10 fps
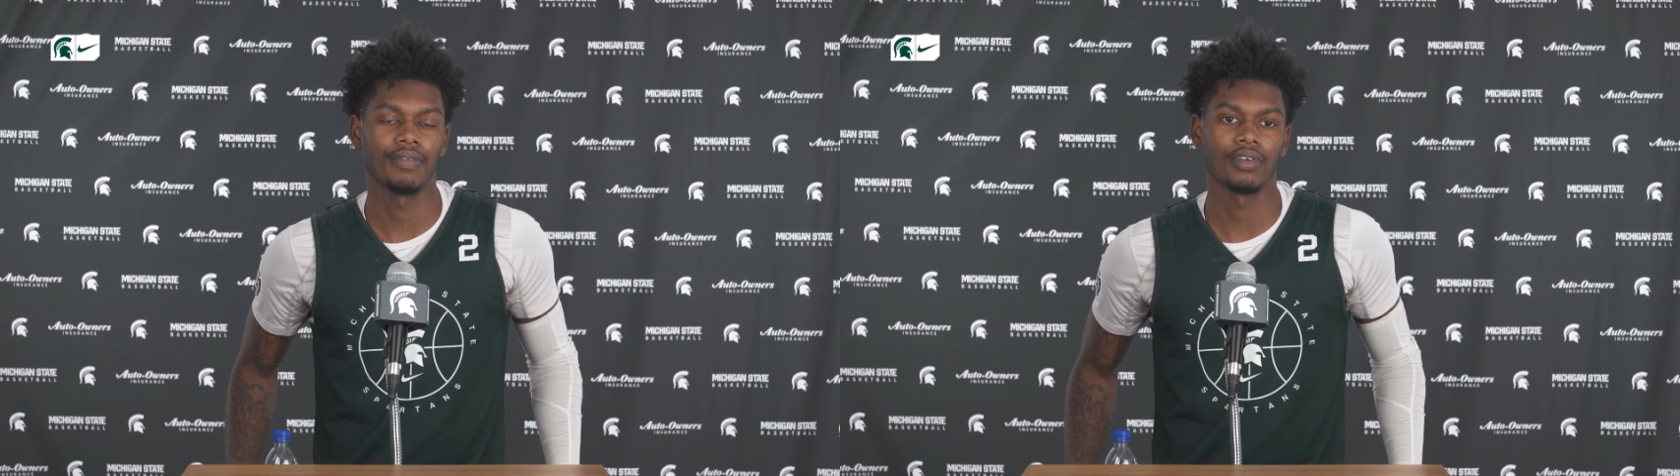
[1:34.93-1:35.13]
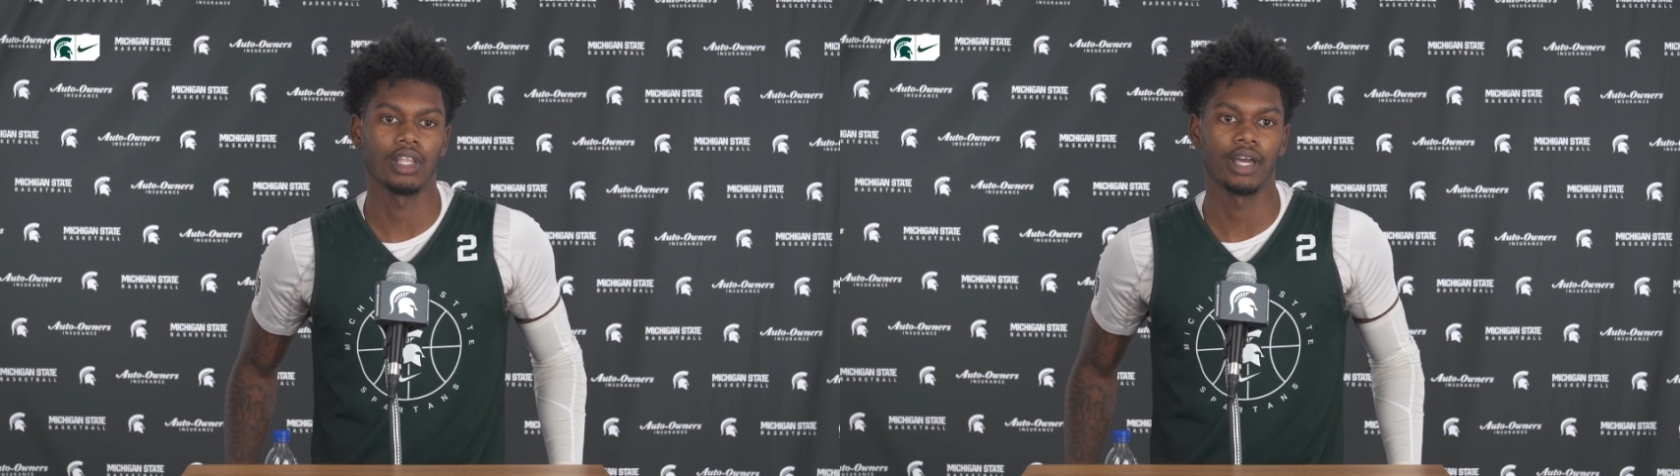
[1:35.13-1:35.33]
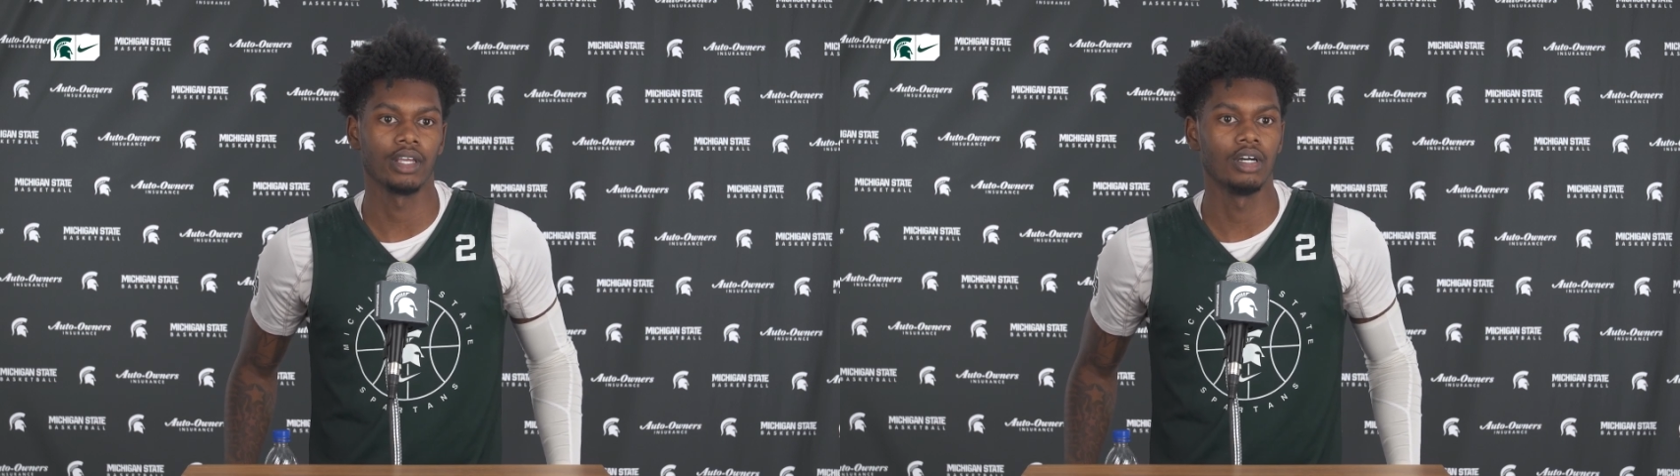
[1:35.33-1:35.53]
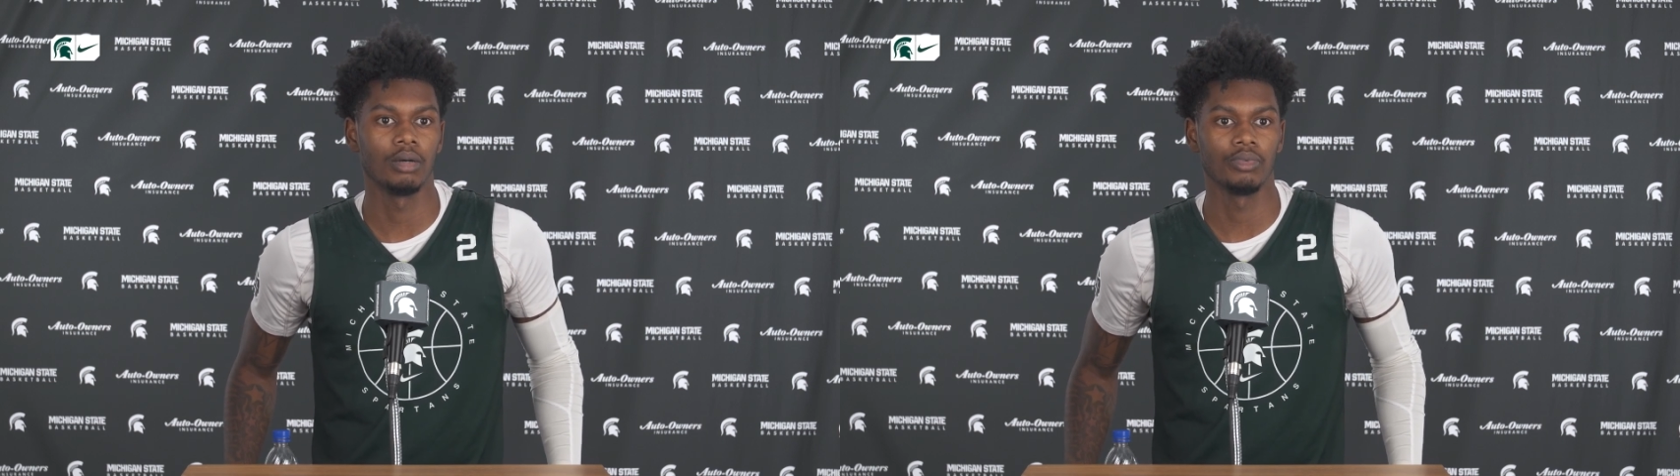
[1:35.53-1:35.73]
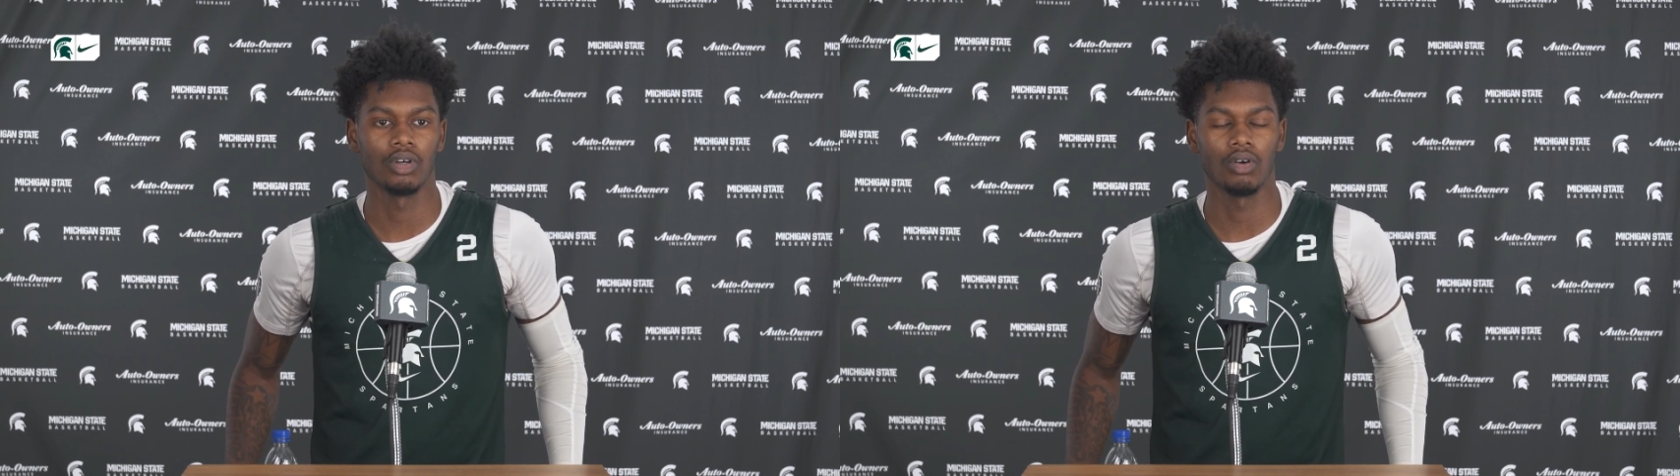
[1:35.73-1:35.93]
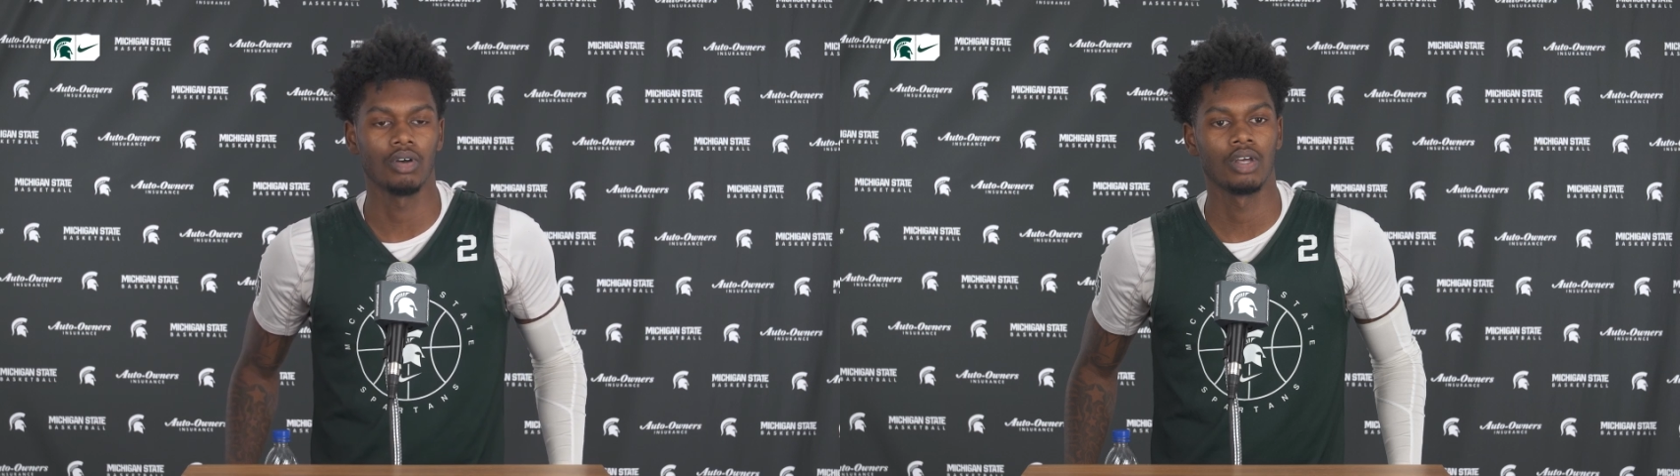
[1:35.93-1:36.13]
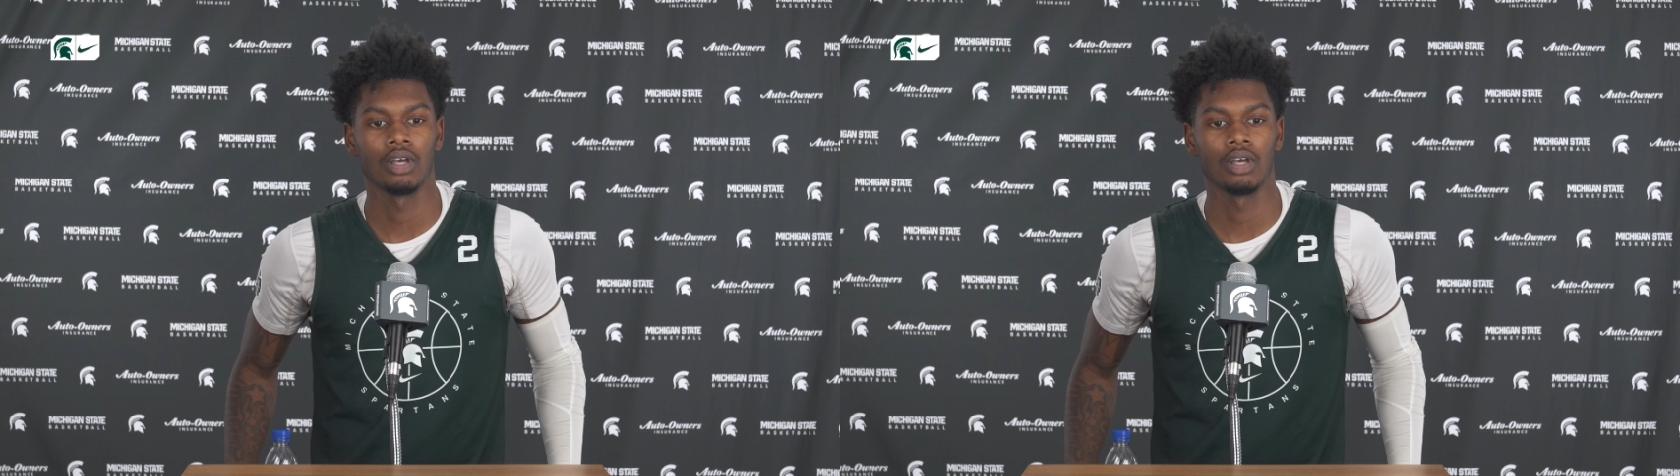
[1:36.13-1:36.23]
feel like, you know,